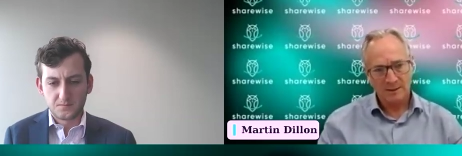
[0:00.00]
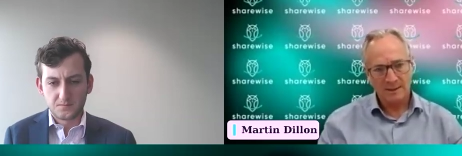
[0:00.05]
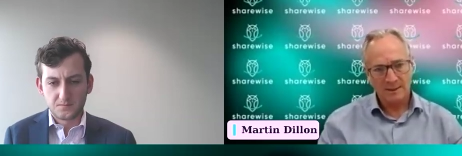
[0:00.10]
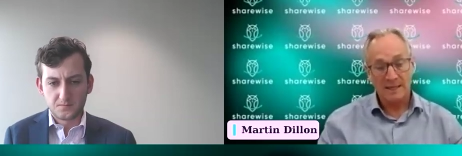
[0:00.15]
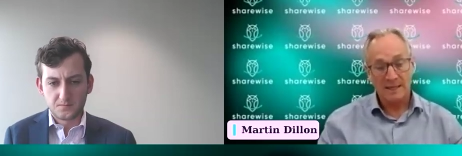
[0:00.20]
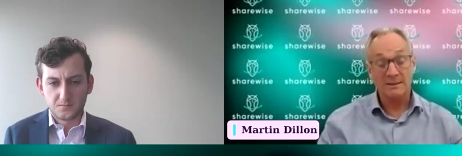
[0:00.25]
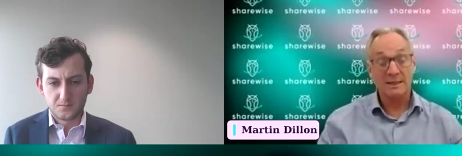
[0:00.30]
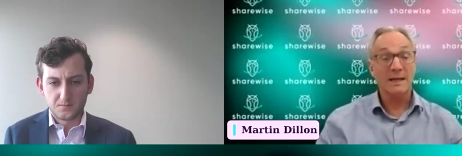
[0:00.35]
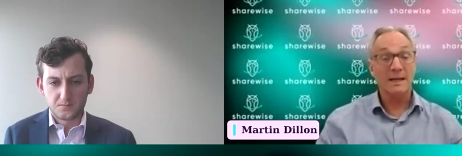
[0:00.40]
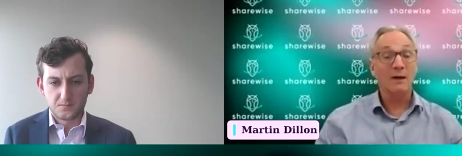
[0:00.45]

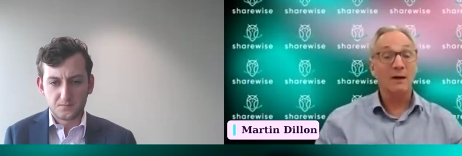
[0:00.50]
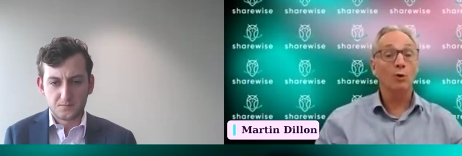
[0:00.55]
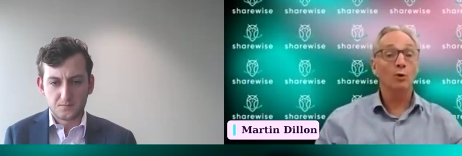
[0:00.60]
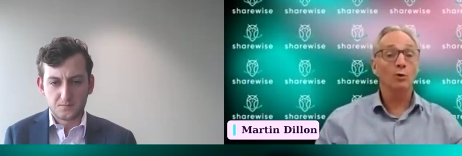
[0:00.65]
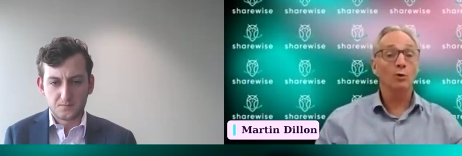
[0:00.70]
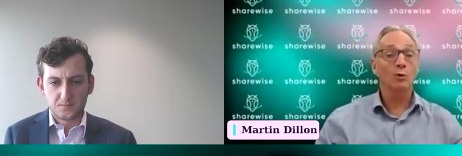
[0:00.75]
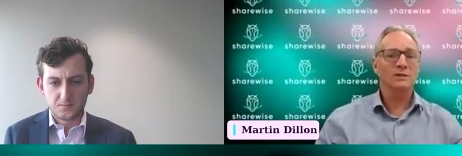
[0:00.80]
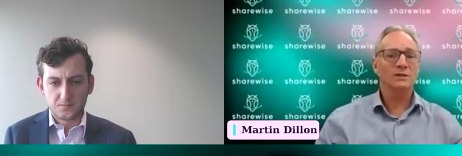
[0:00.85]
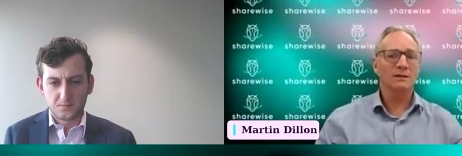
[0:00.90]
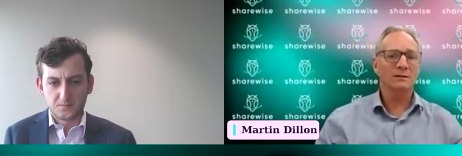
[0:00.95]
Speaker 1: And then they would
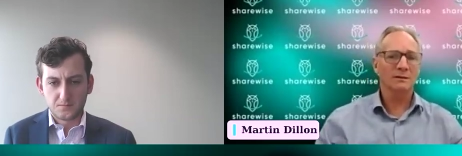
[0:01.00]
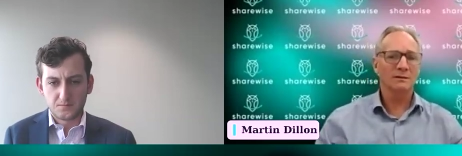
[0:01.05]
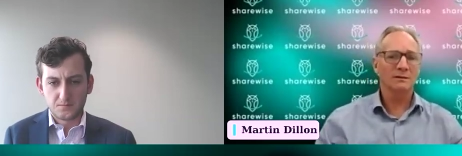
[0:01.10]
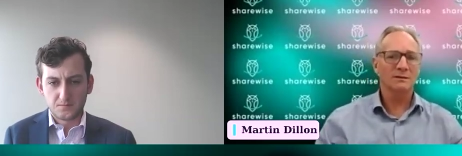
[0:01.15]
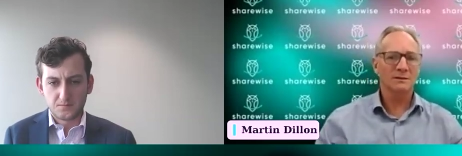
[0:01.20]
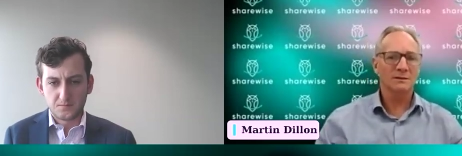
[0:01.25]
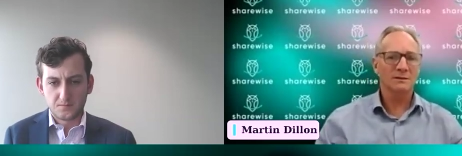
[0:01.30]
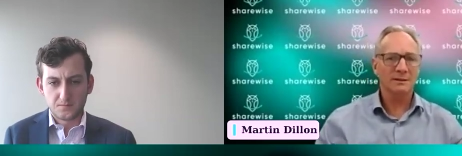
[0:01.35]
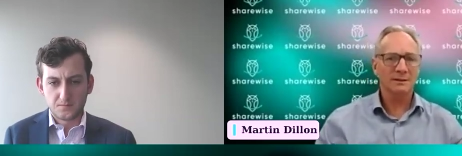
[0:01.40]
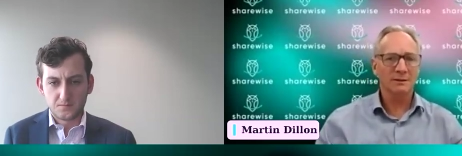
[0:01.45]
also need
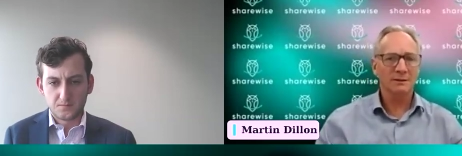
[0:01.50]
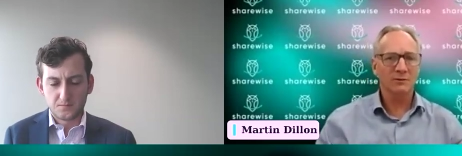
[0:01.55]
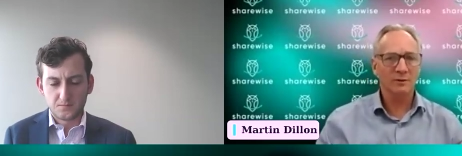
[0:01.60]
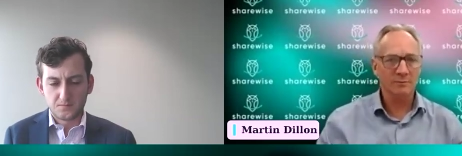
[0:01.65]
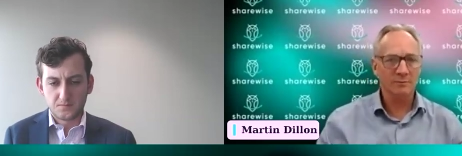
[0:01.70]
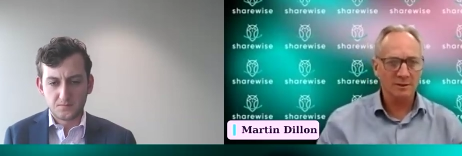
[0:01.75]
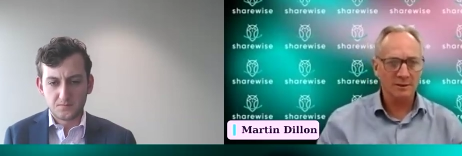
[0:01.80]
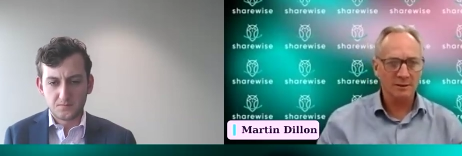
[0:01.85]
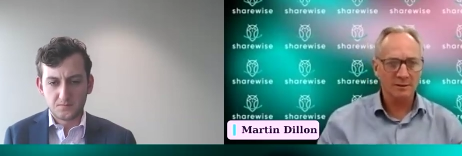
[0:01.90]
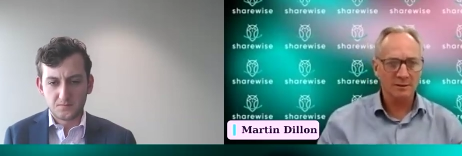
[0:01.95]
to
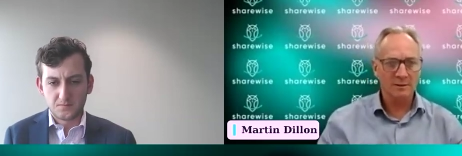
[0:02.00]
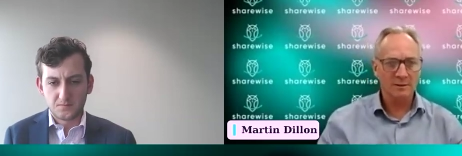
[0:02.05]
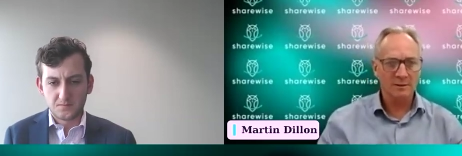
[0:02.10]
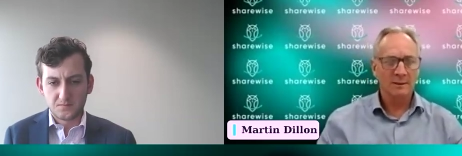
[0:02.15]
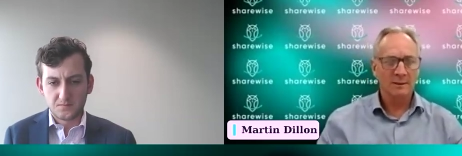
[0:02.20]
de-encrypt it.